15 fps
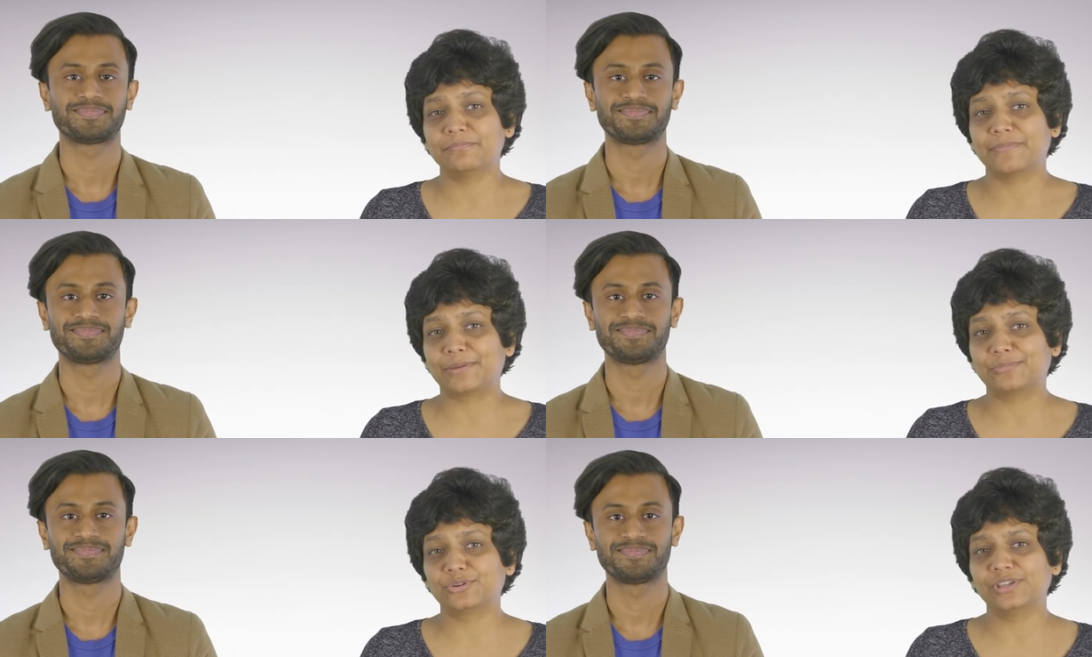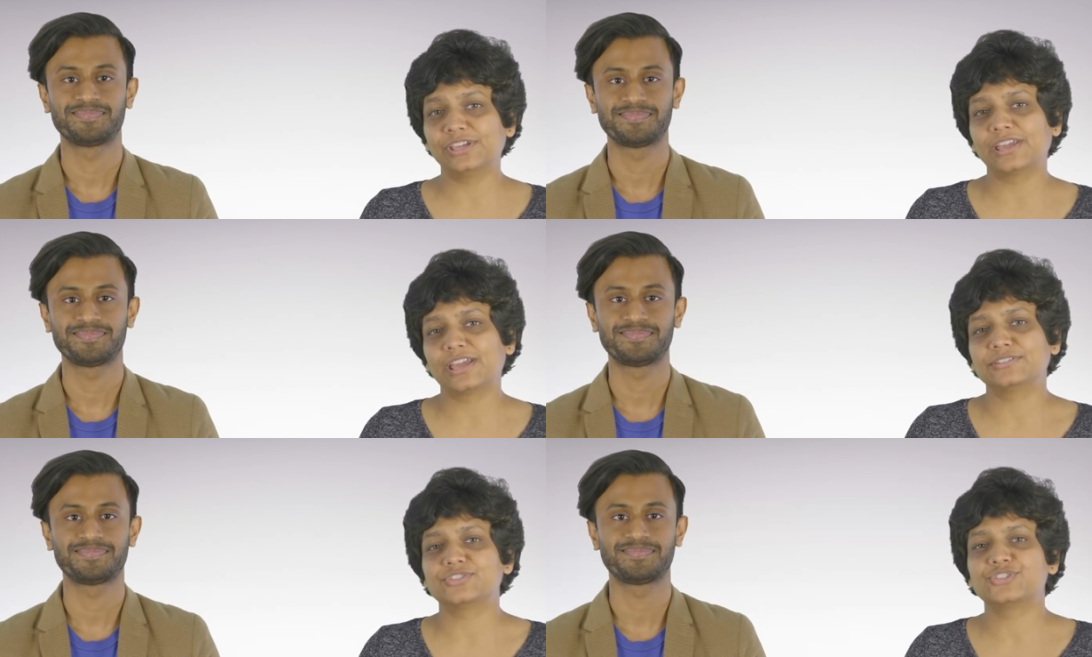
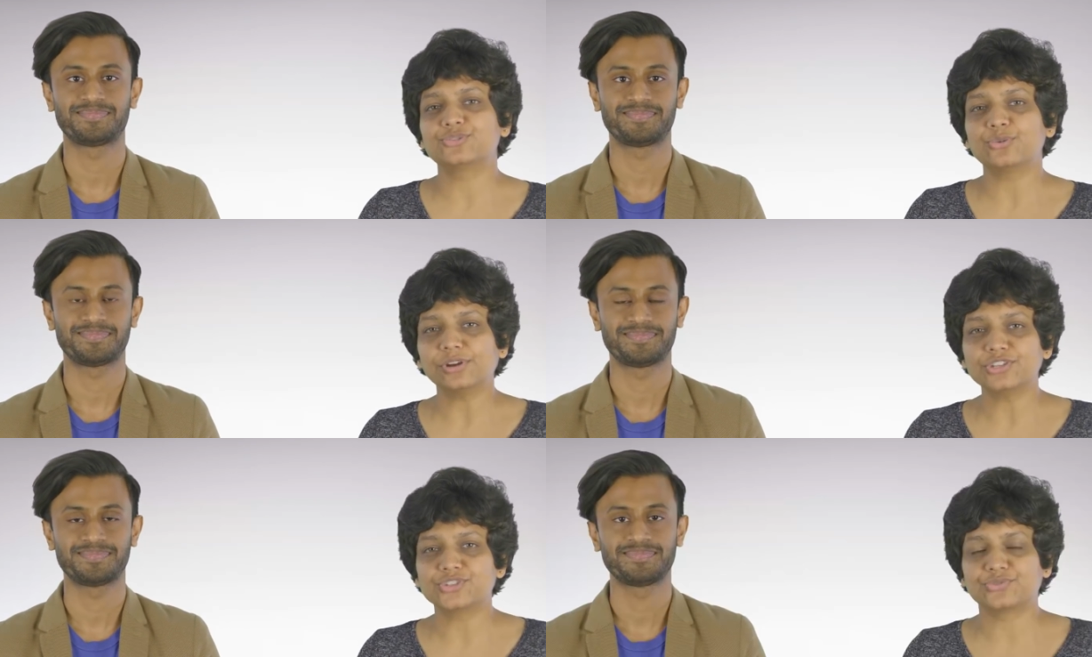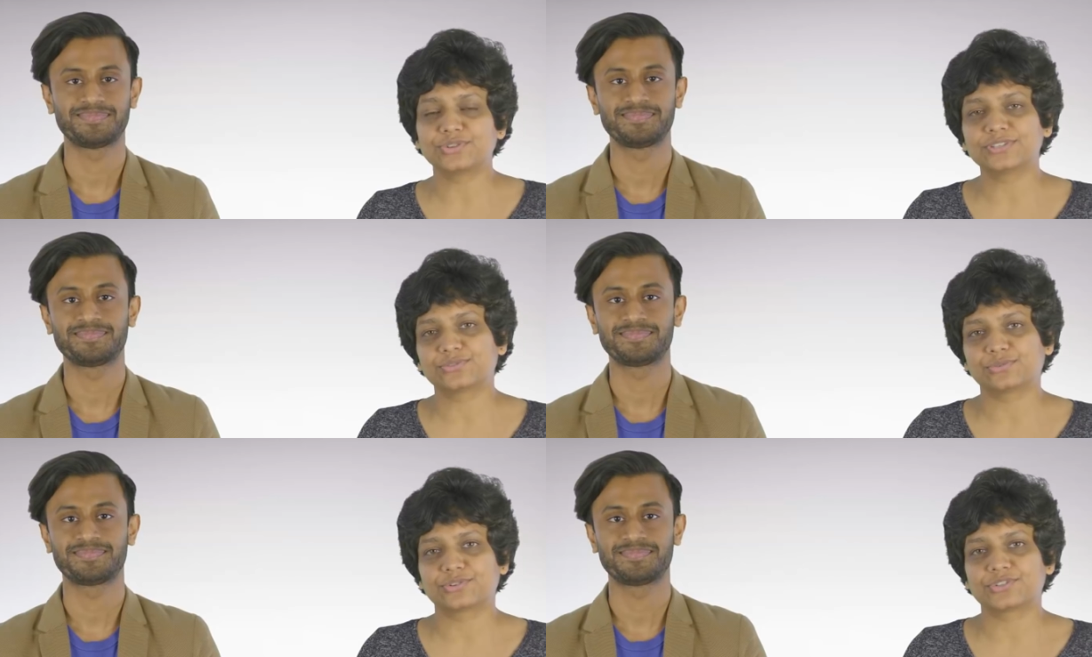Speaker 1: memory, and storage
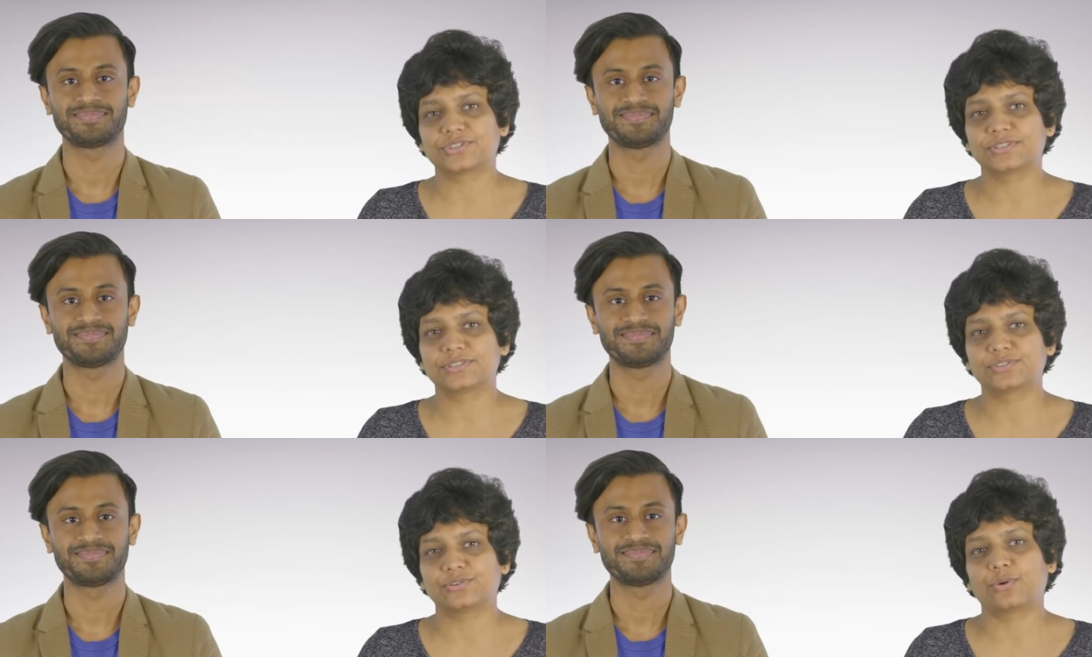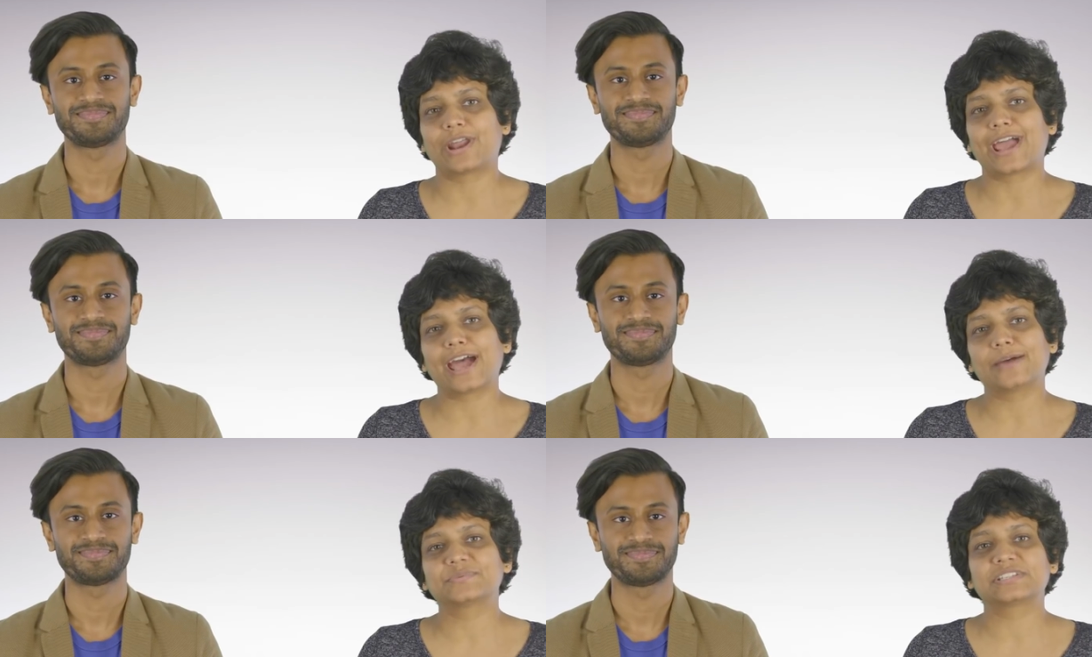resources your
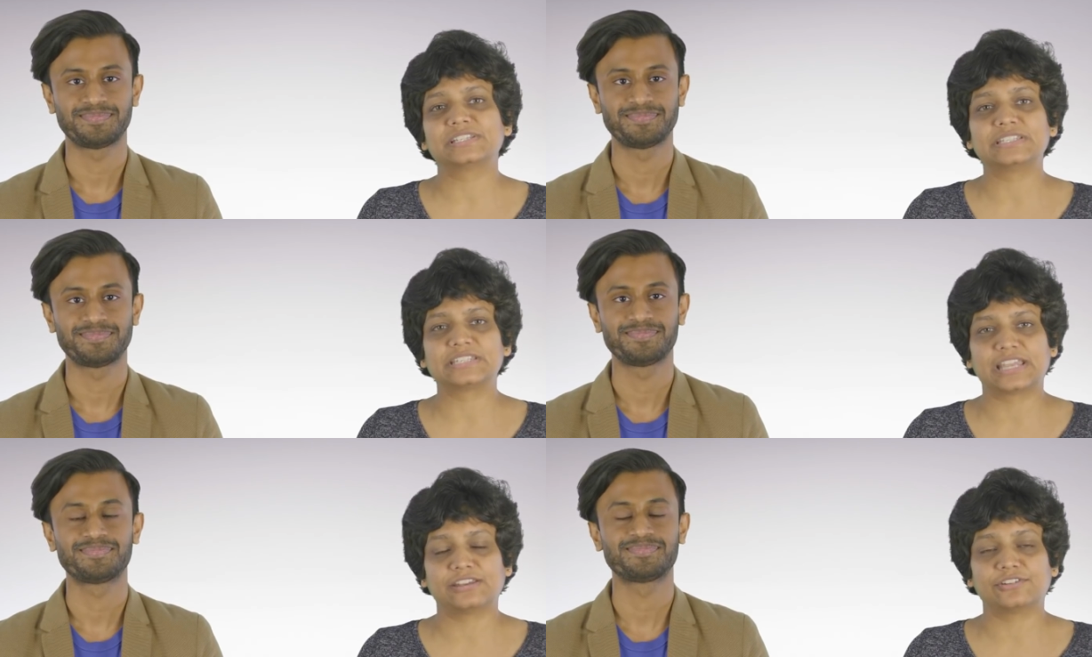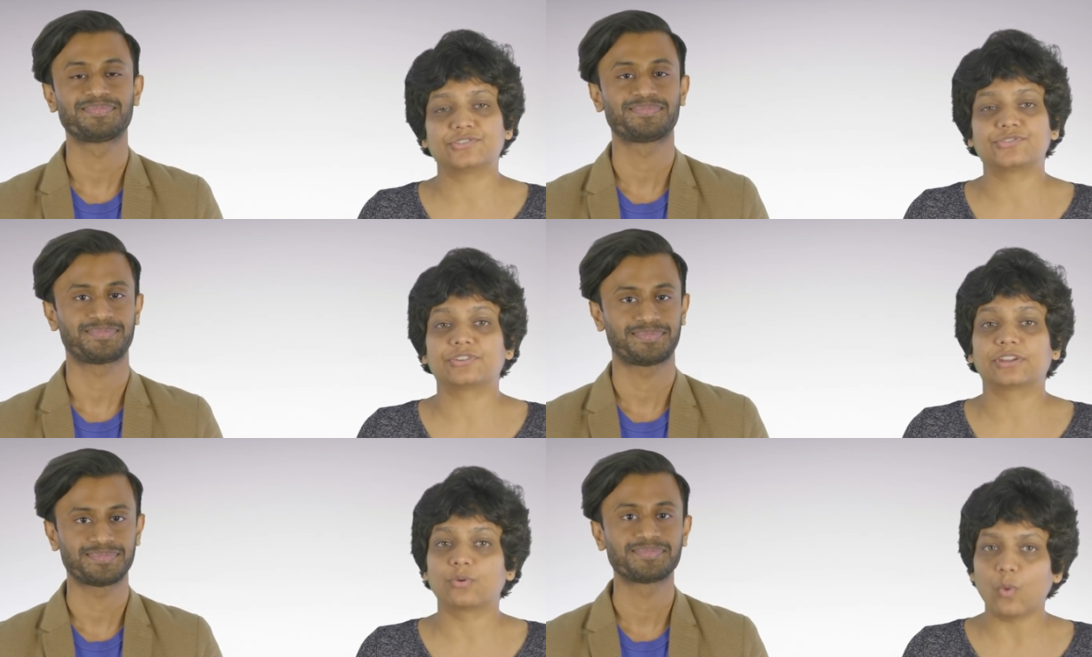app's
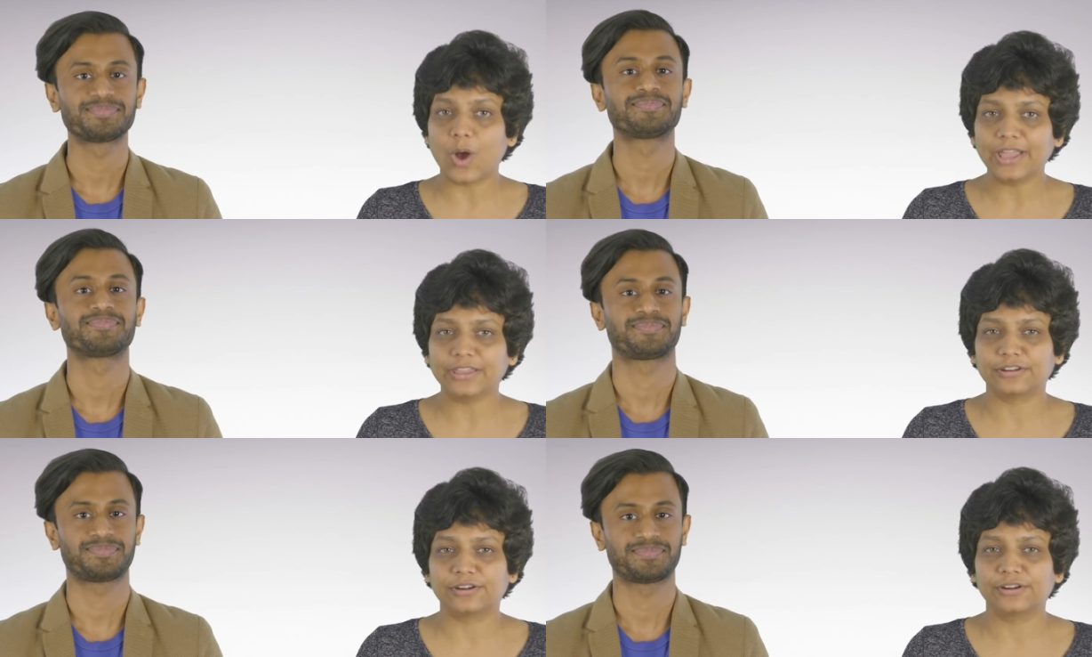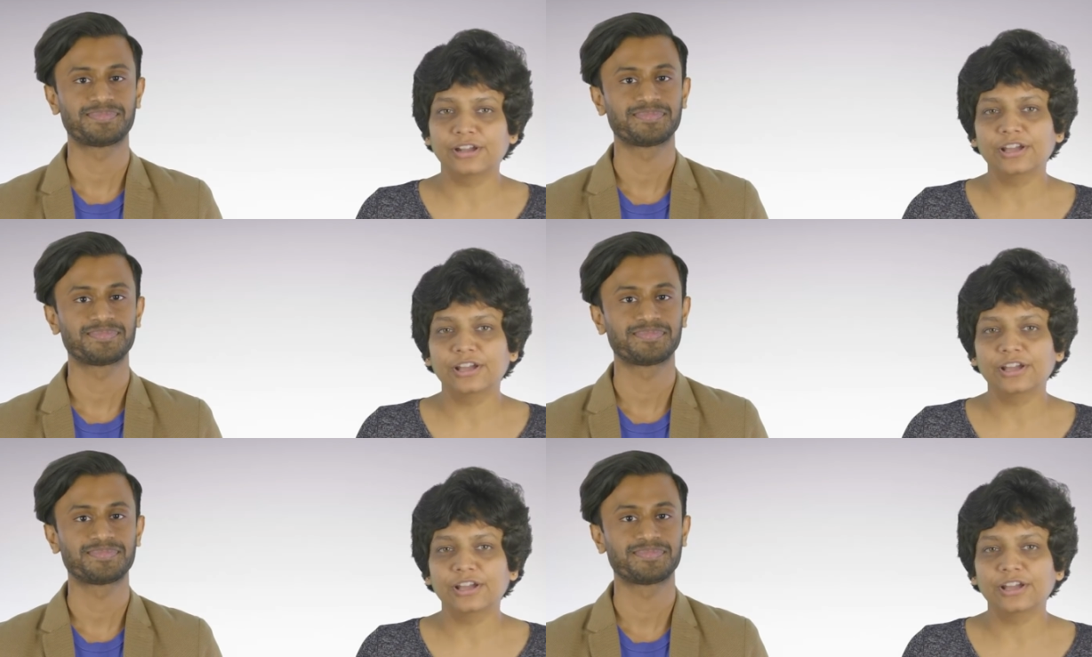containers require,